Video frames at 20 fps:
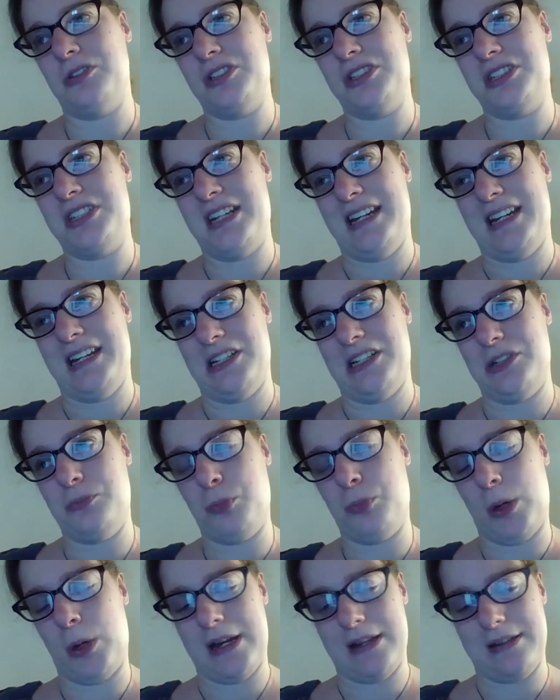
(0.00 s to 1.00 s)
stage
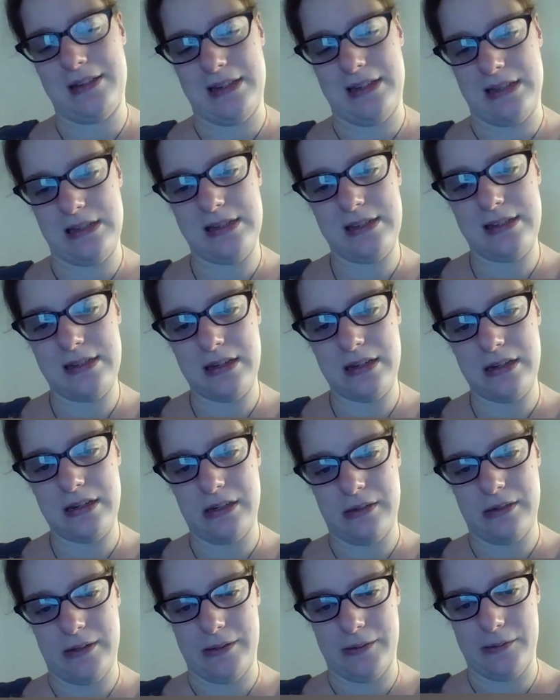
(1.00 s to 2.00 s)
presence,
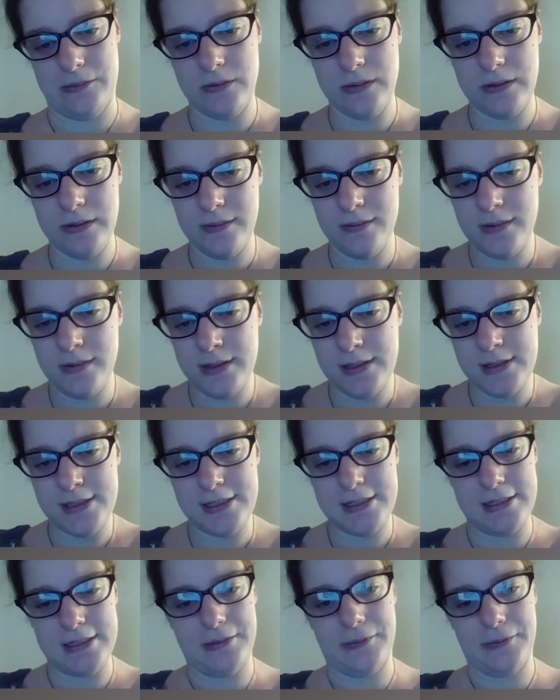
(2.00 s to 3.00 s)
you know.
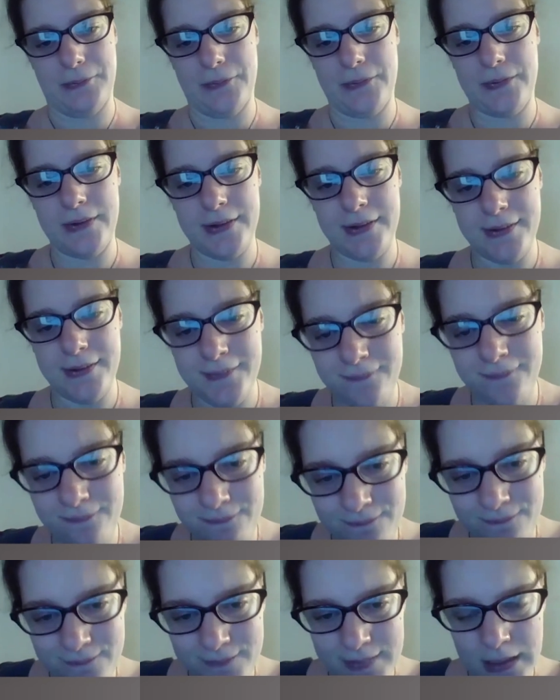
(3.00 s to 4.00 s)
Yeah. So
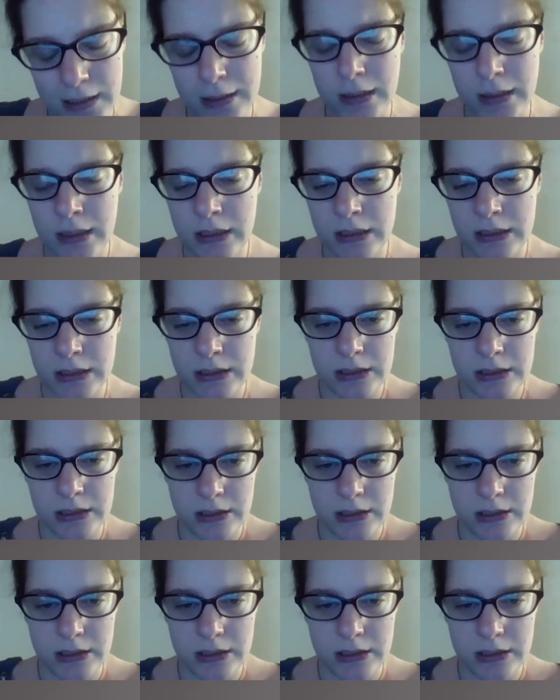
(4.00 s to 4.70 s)
in the